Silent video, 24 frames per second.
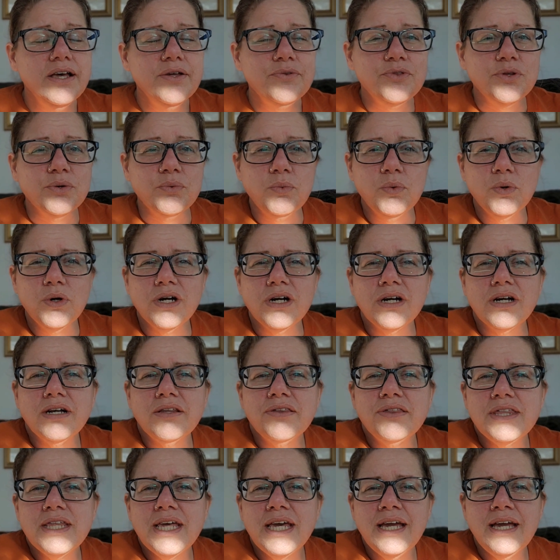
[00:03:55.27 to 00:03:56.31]
the work
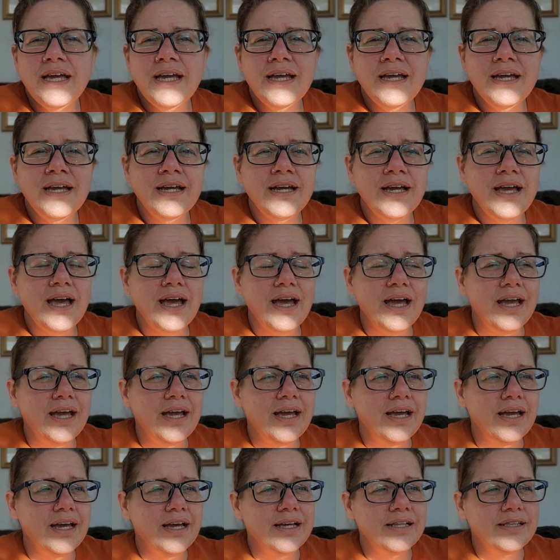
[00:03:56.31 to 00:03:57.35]
thing,
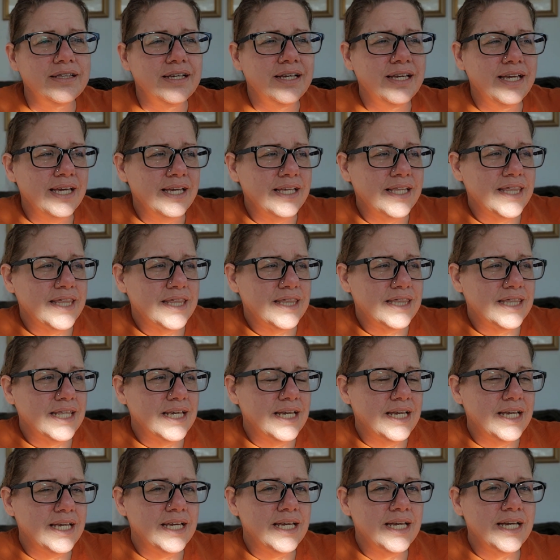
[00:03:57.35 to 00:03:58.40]
and the kid
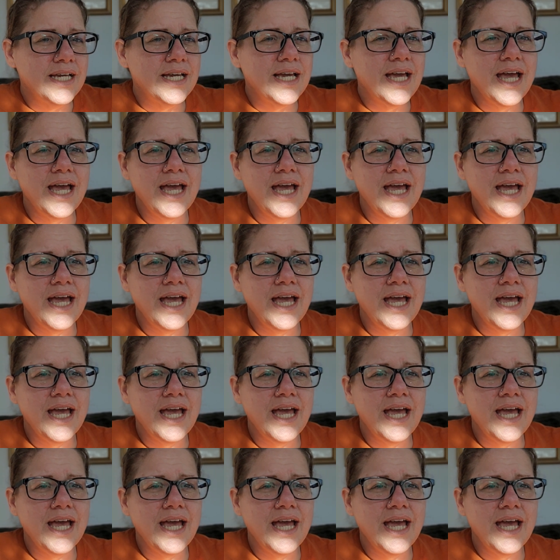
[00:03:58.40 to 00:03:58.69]
thing,